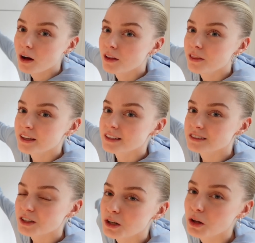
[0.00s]
on
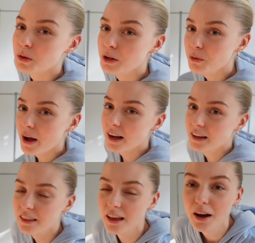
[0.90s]
this clothing
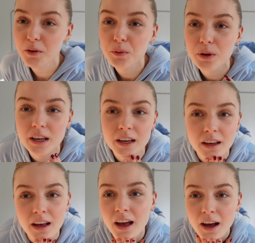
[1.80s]
rack that we
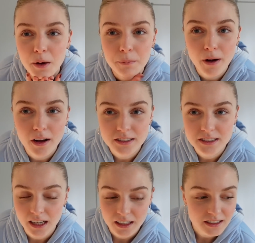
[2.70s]
bought
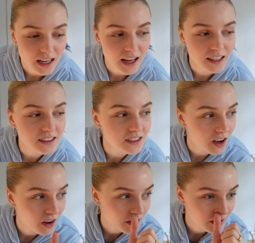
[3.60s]
secondhand
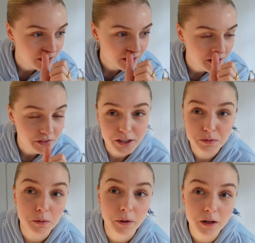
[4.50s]
on uh,
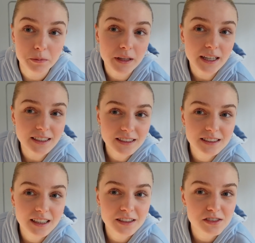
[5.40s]
Facebook
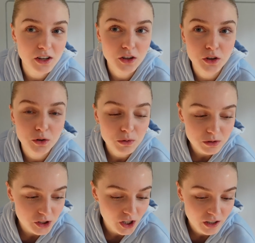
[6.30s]
Marketplace. It's
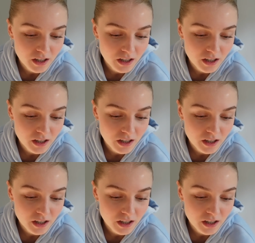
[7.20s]
huge.